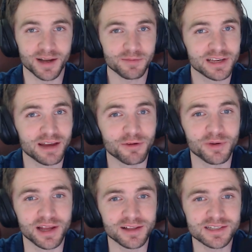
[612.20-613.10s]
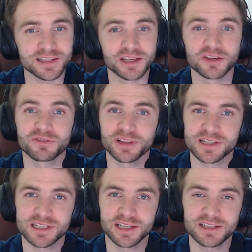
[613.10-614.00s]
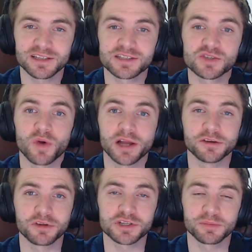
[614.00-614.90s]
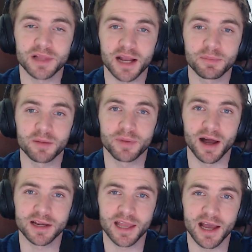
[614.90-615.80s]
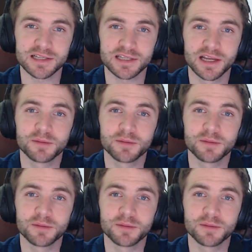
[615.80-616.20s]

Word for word: Yep, and everyone else, thank you for listening to the Swine Nutrition Black Belt podcast.